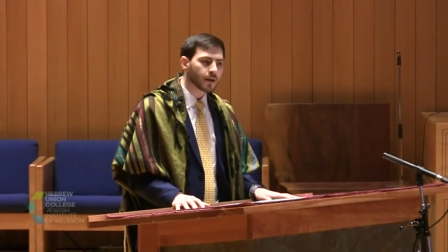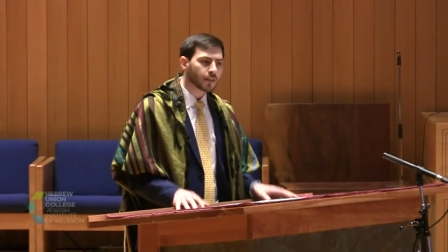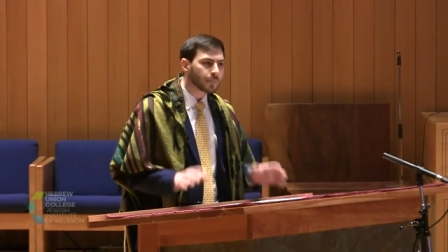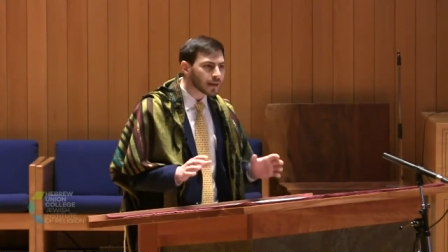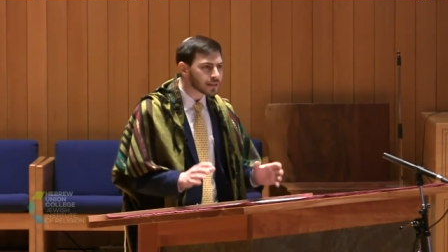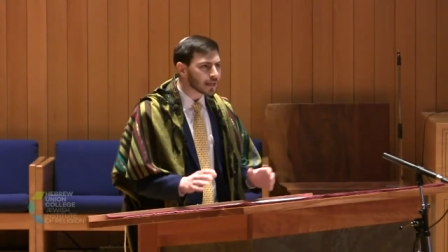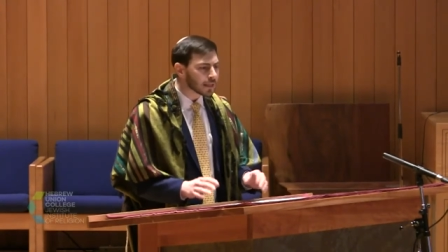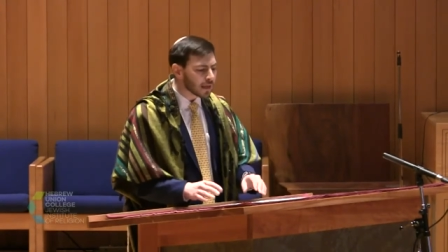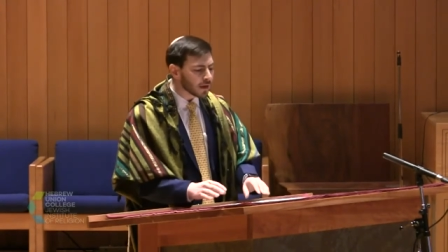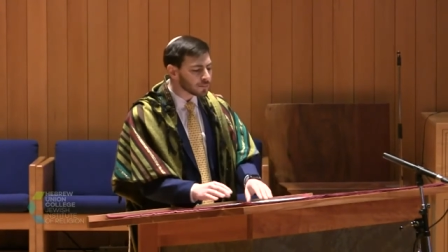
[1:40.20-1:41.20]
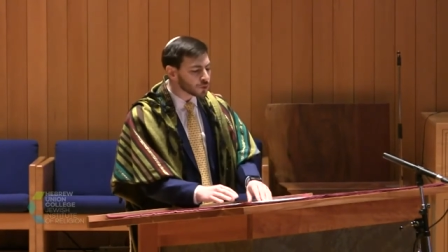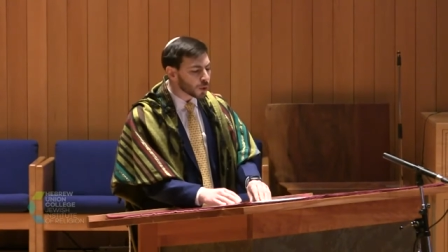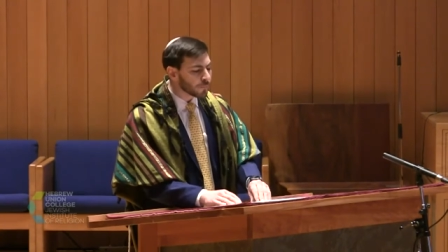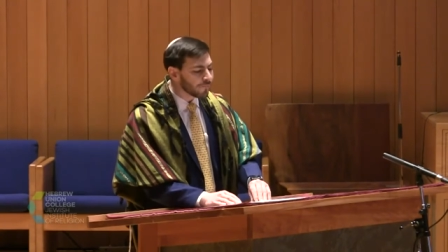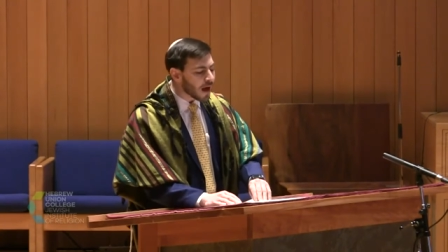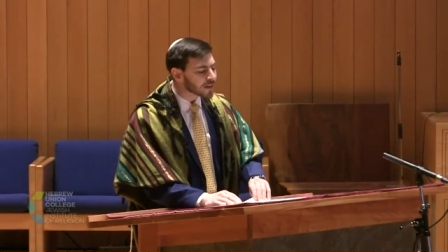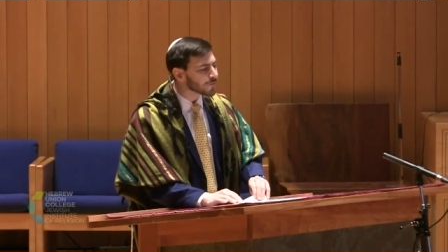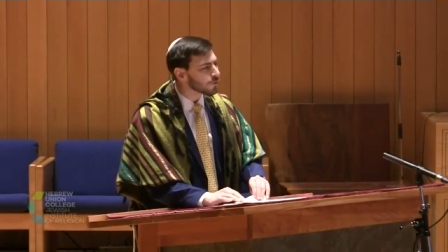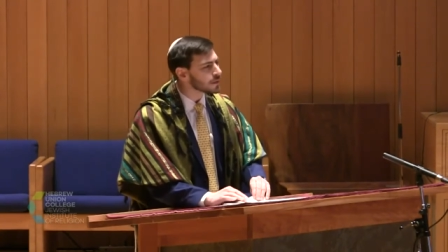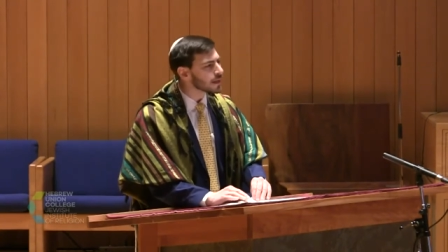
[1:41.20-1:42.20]
The mycelia absorb
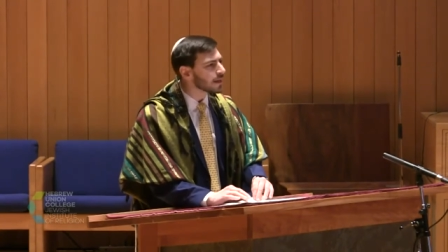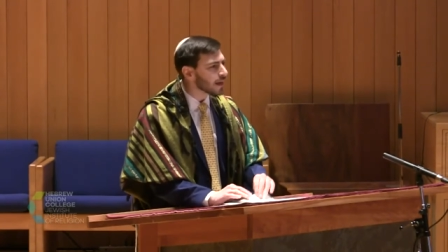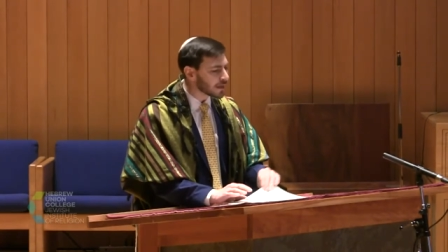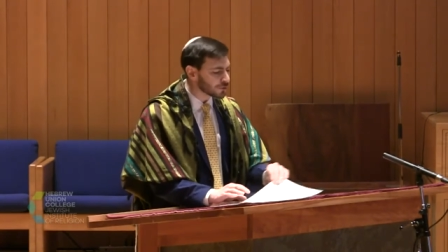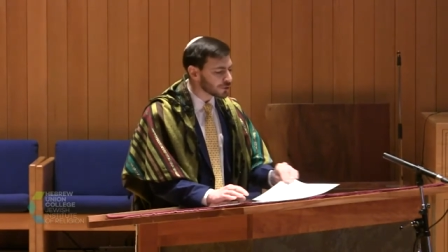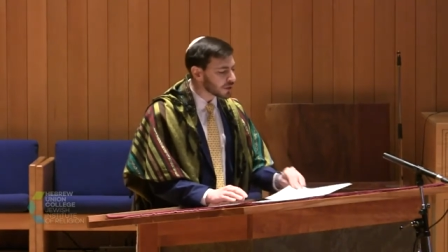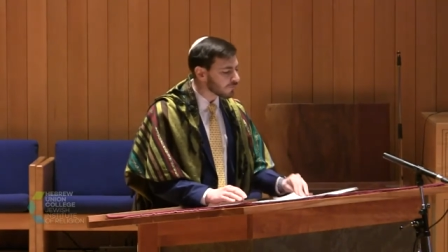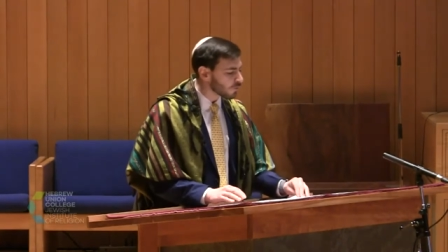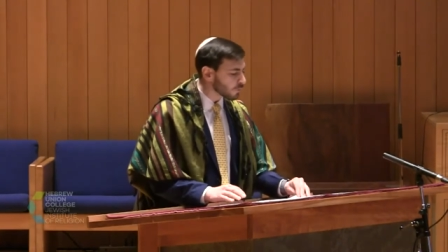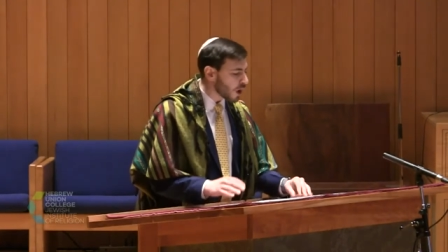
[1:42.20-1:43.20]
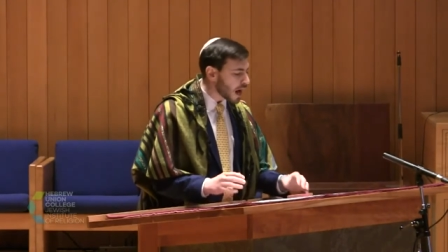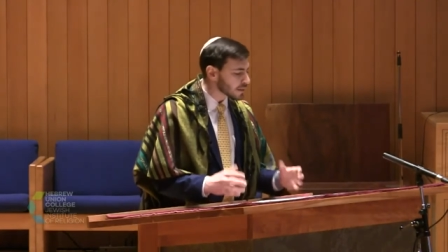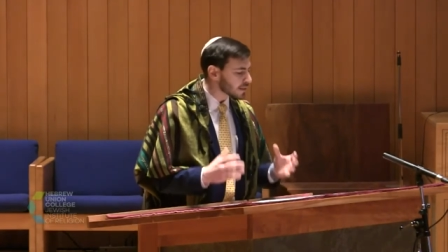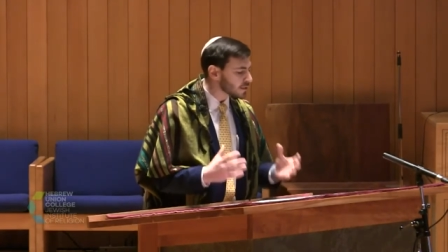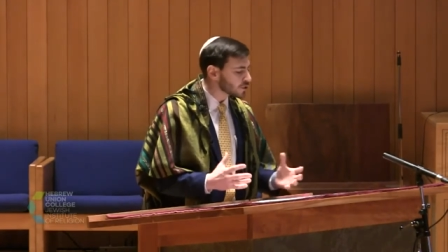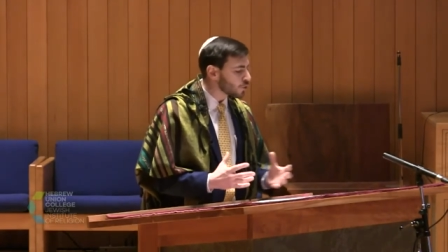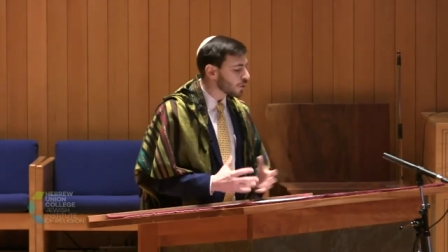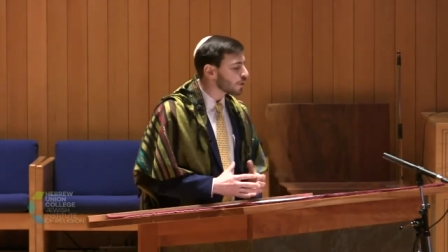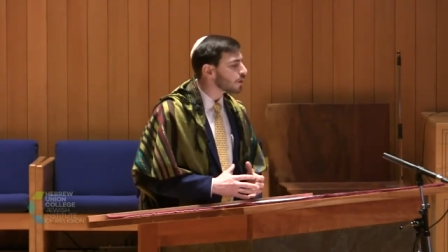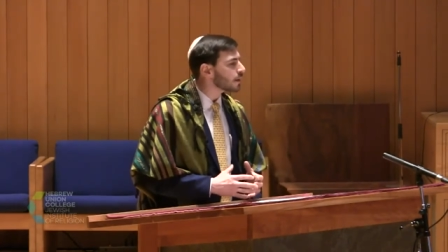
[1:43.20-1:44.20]
phosphorus and nitrogen from rocks and
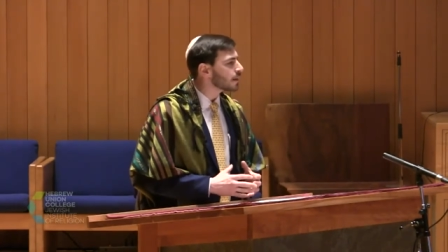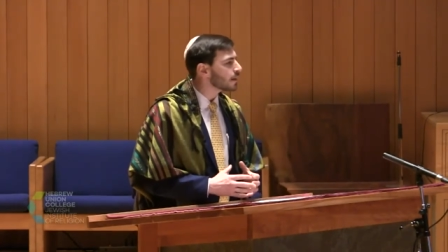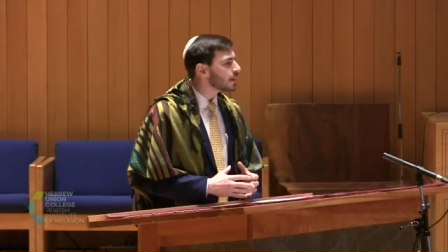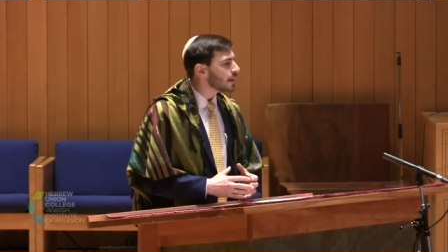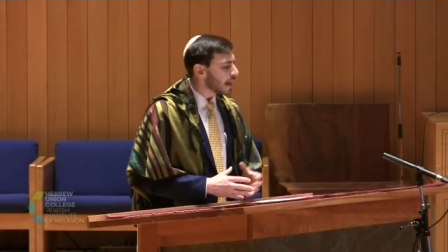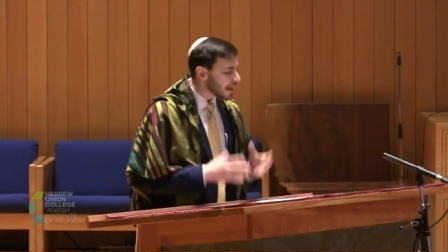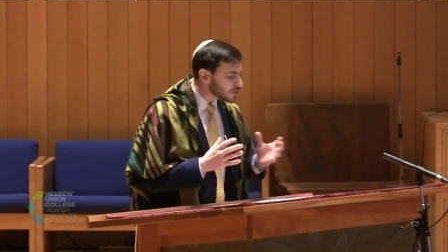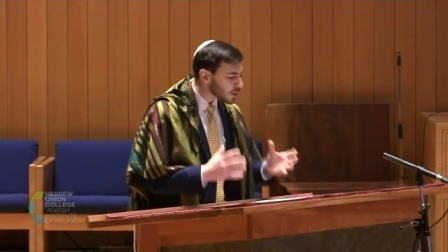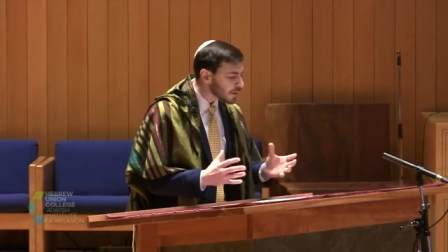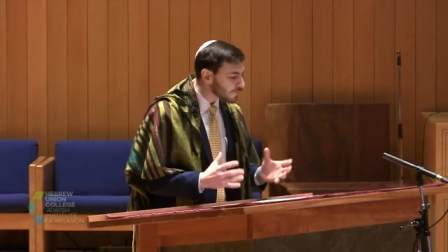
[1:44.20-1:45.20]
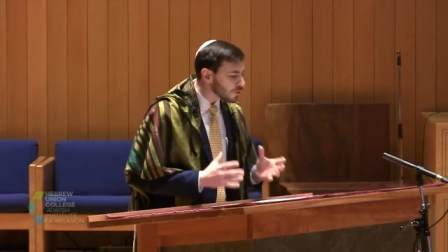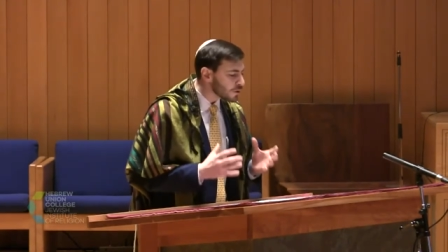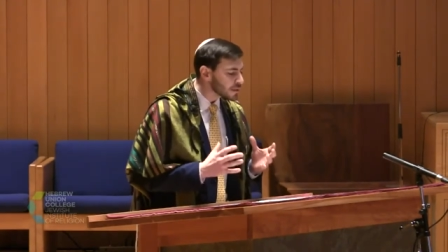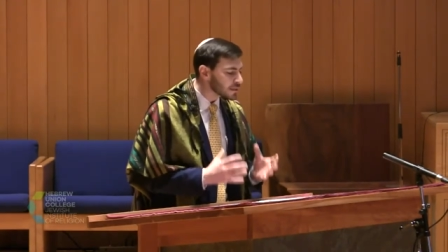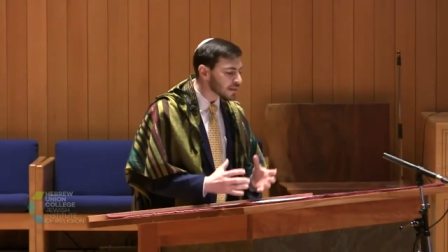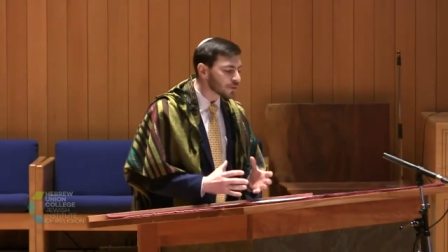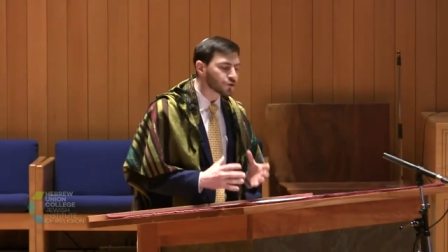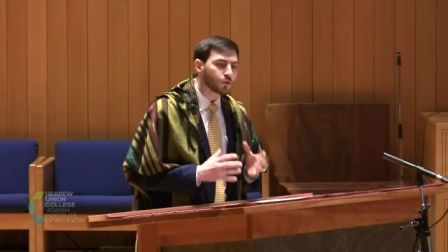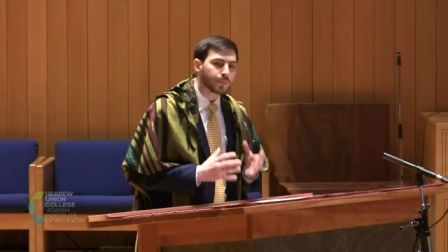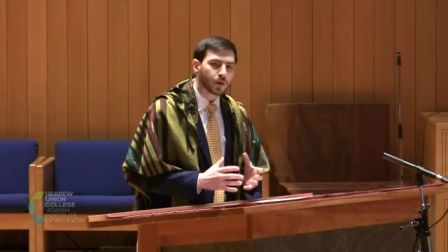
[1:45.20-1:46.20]
soil and deliver those
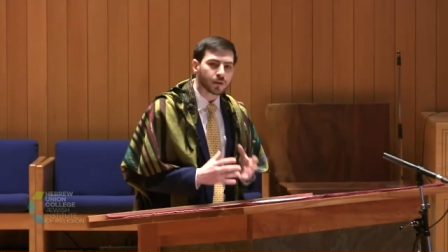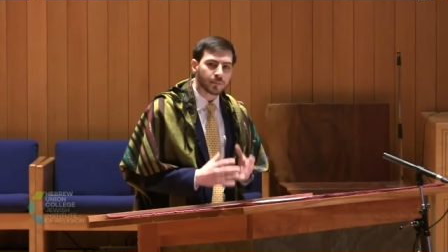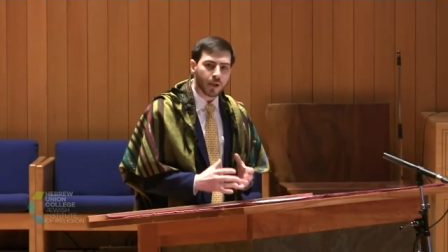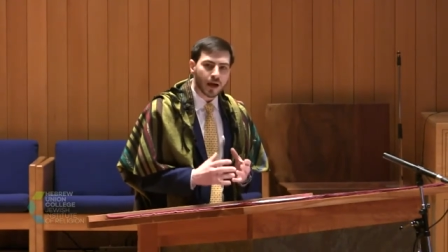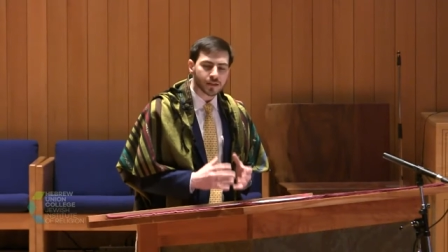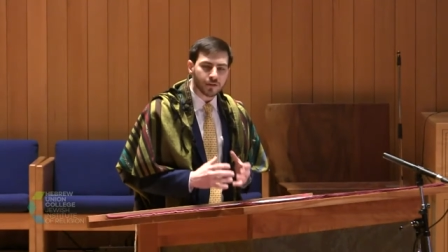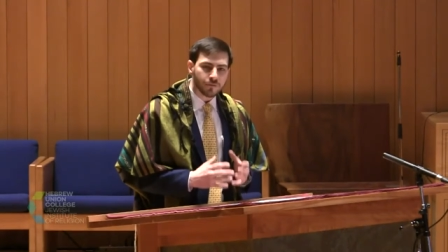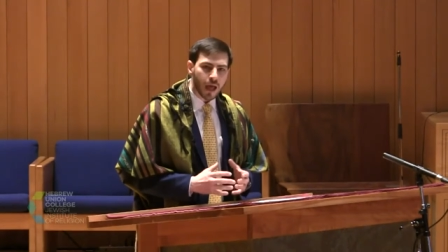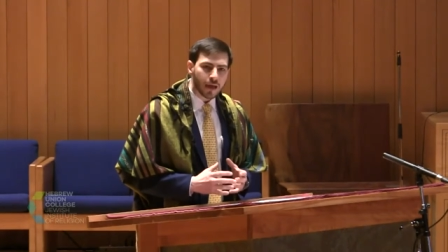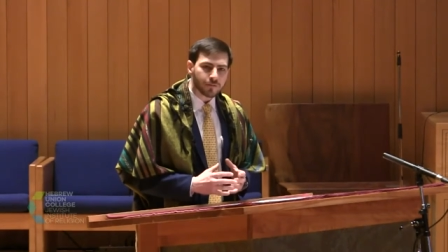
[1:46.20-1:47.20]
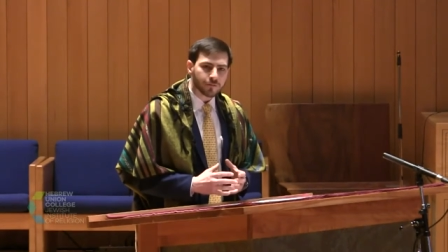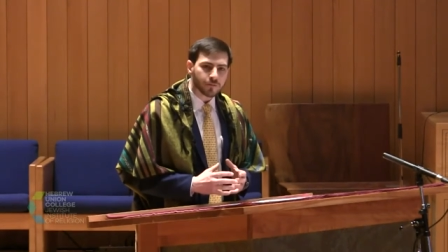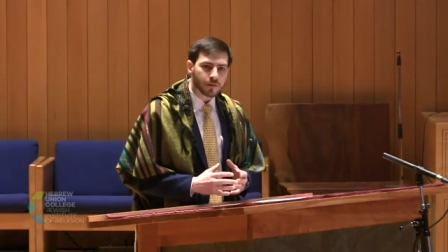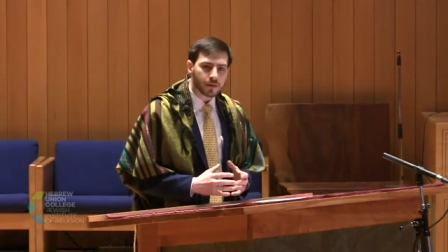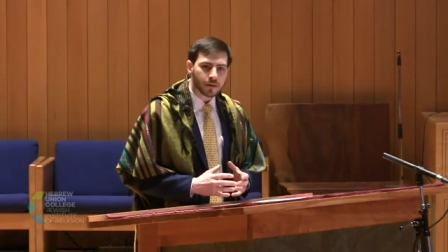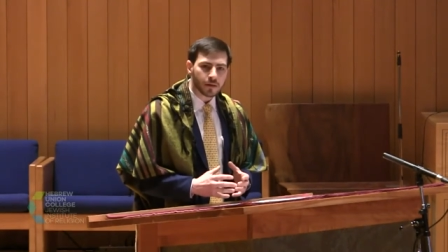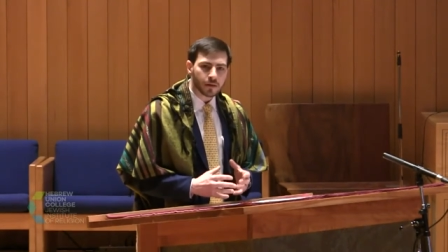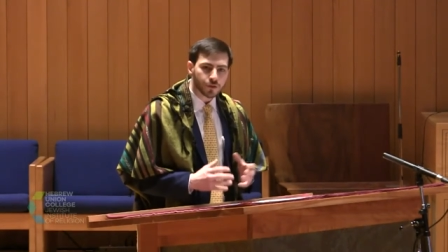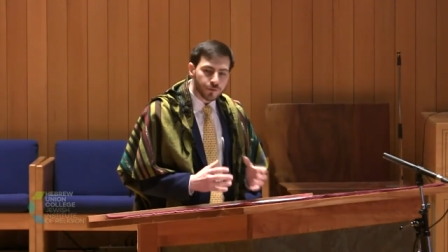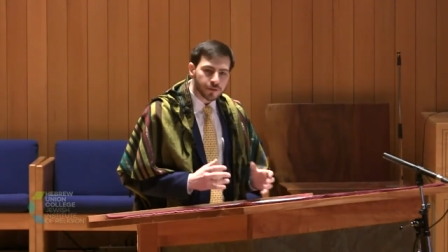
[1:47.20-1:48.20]
essential building blocks of life
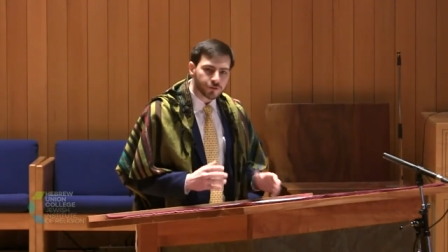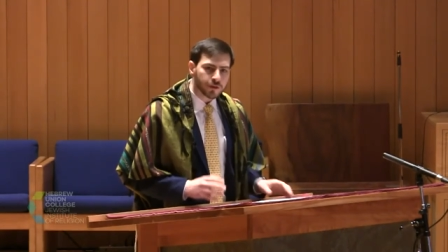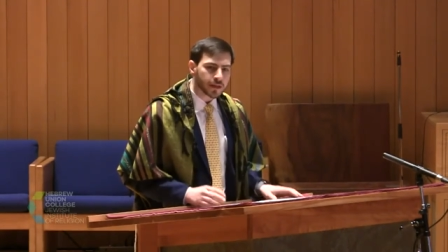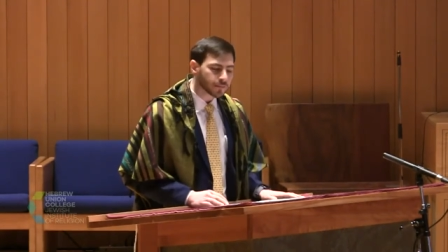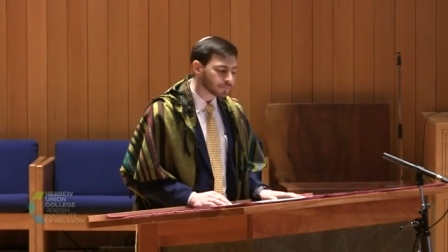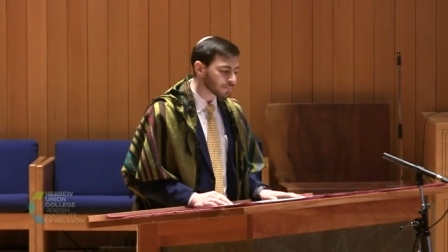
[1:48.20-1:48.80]
to the tree.